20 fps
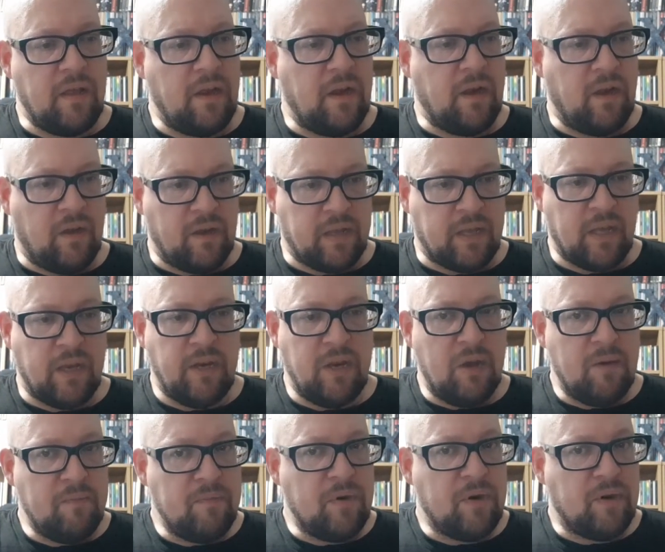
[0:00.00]
like a
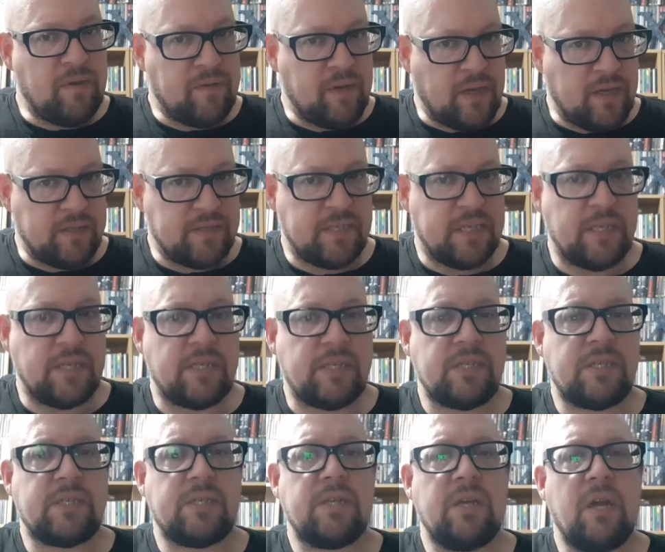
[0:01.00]
number of
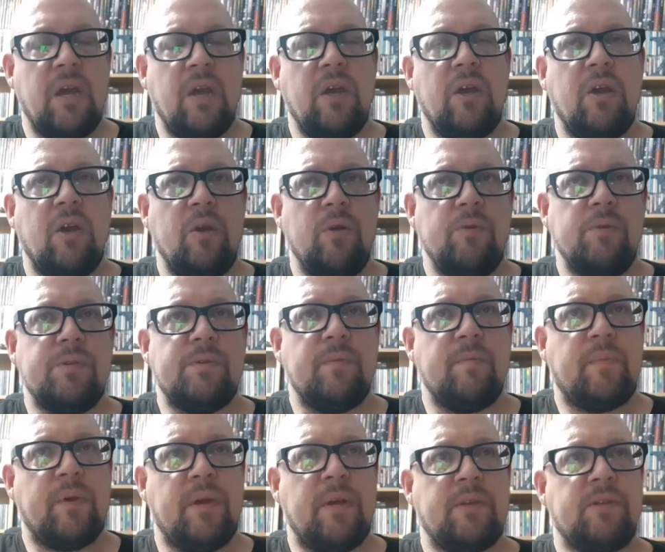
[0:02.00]
artists, whose
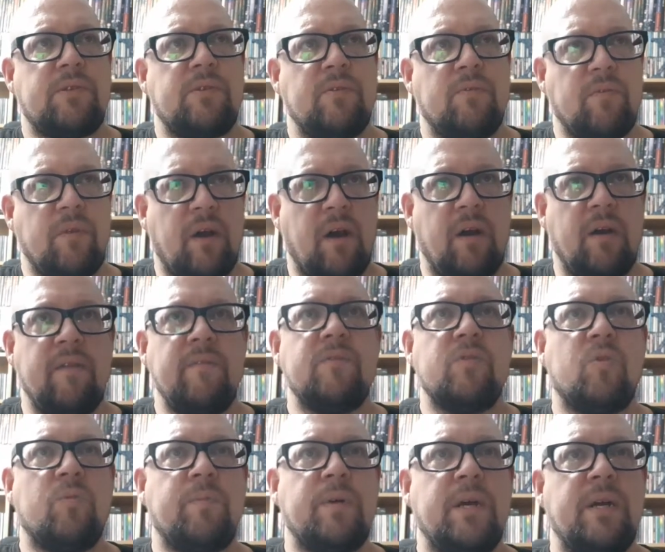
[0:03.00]
personal lives
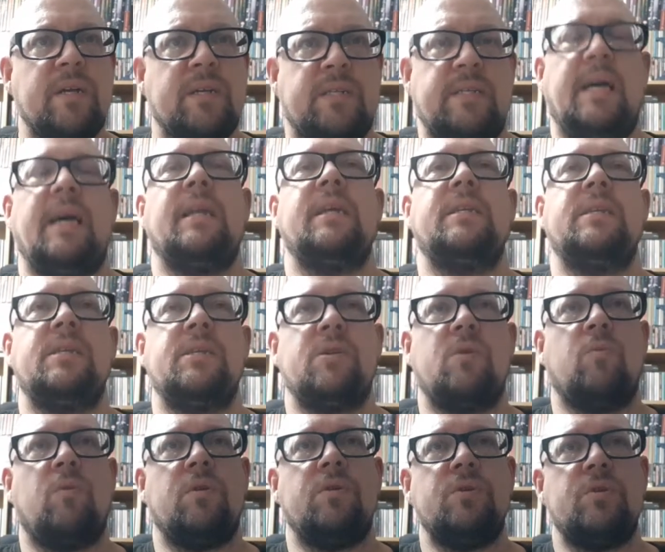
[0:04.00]
or personalities are
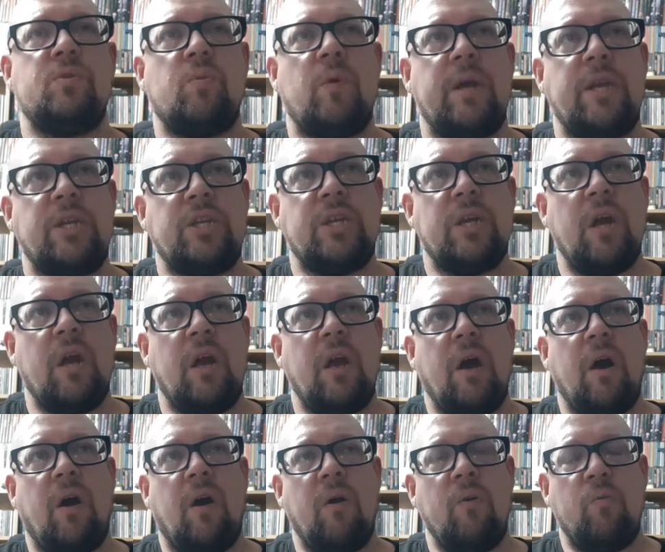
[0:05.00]
ones which
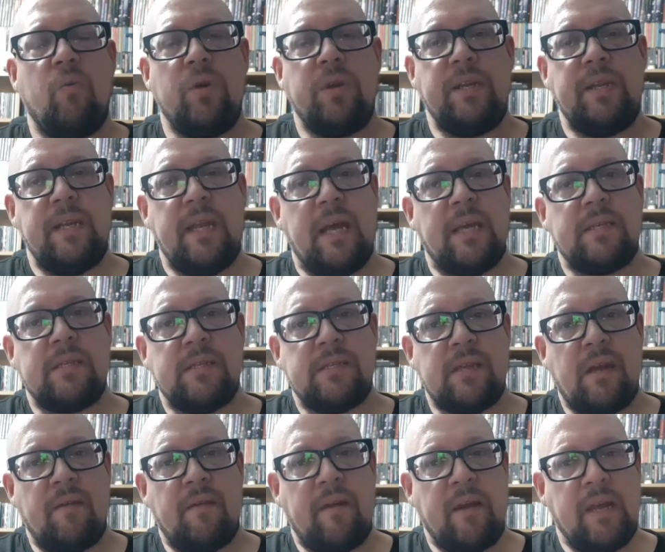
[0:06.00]
I wouldn't
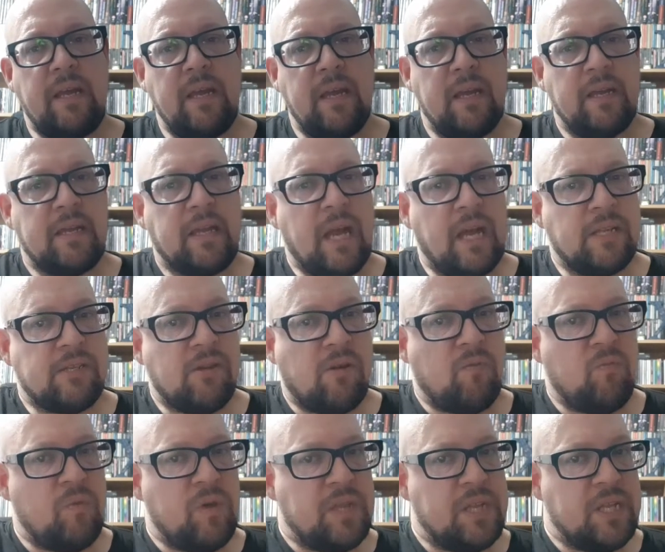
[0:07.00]
necessarily get
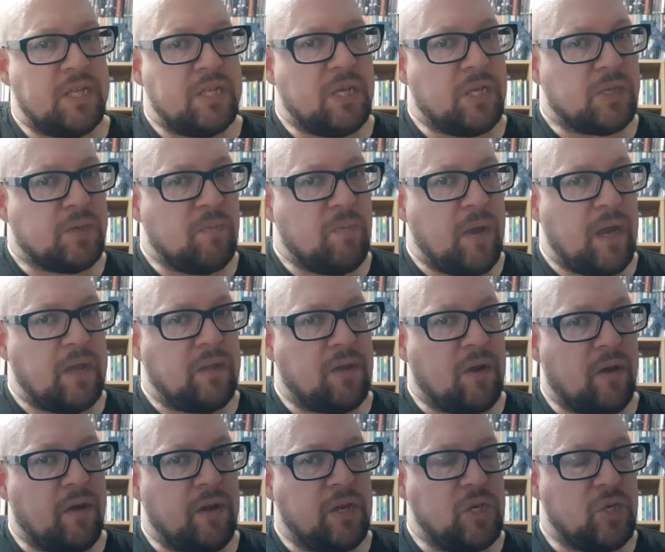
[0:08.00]
on with. It doesn't mean that
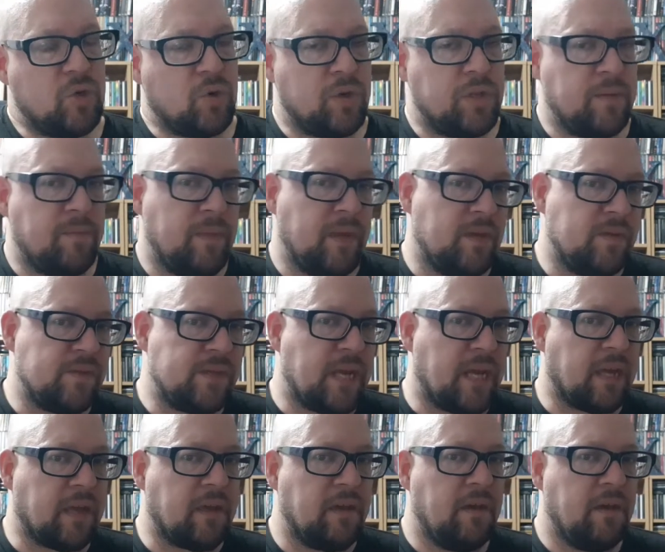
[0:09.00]
I enjoy the music